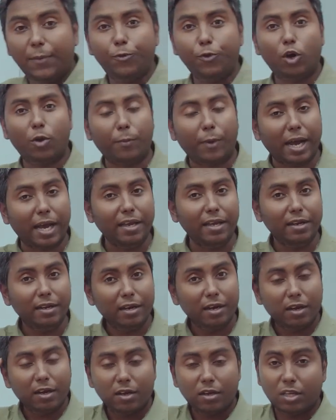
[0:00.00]
your mind
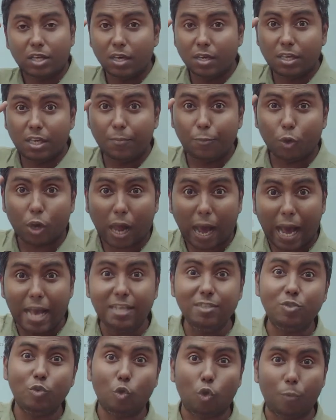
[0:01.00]
keep your
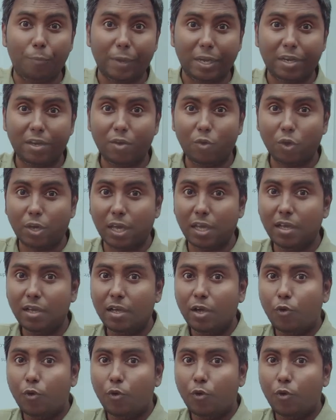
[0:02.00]
eyes open okay